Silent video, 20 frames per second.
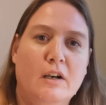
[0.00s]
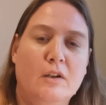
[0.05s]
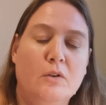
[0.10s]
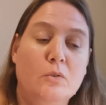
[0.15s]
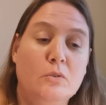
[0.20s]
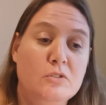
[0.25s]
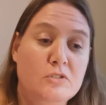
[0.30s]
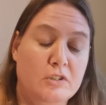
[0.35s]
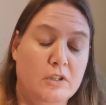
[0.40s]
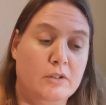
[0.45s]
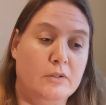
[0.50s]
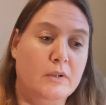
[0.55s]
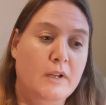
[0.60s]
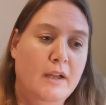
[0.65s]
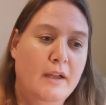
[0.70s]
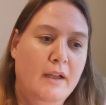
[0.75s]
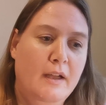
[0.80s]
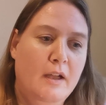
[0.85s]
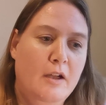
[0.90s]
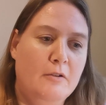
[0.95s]
I also
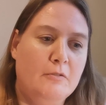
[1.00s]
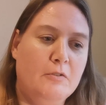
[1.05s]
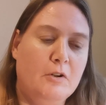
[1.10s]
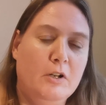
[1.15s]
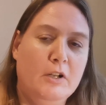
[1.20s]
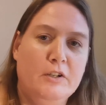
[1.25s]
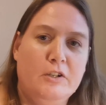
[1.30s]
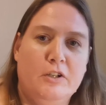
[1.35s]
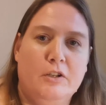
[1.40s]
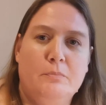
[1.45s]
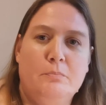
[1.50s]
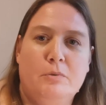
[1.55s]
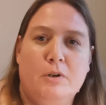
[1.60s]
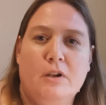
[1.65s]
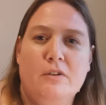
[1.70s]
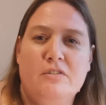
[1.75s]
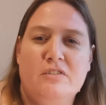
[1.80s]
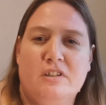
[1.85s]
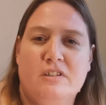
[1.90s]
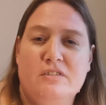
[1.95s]
followed her
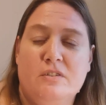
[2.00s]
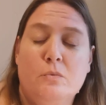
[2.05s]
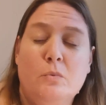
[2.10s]
process.